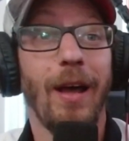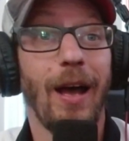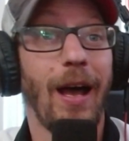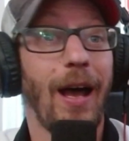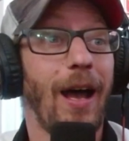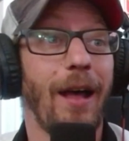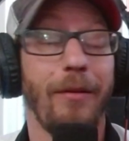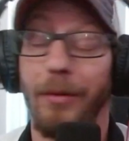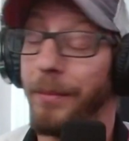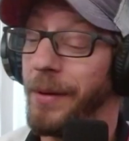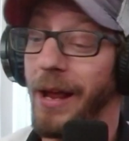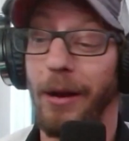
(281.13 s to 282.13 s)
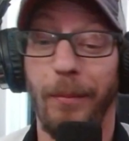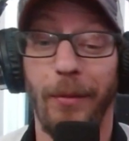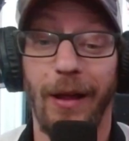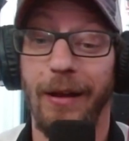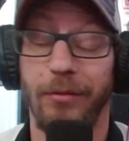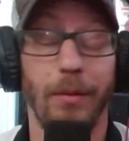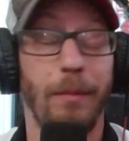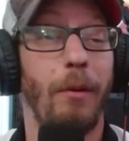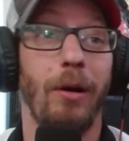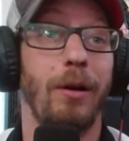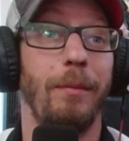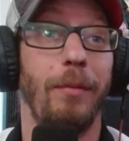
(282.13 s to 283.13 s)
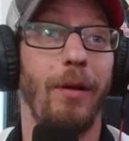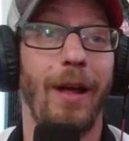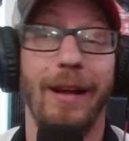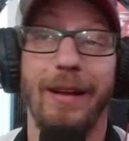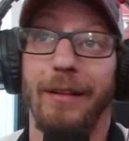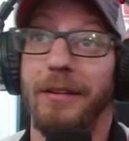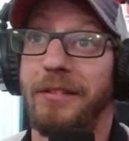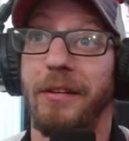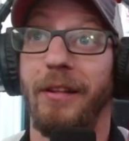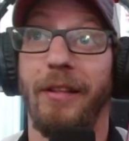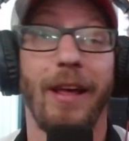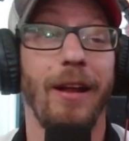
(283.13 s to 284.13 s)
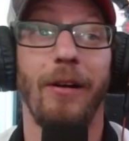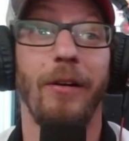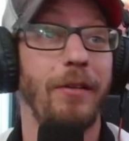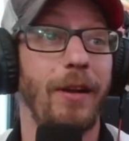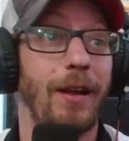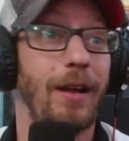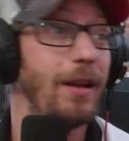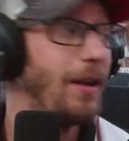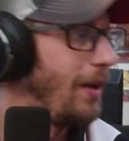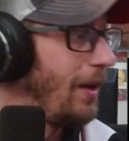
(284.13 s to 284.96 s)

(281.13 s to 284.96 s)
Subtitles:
Her piano playing is remarkable. I can listen to that all day.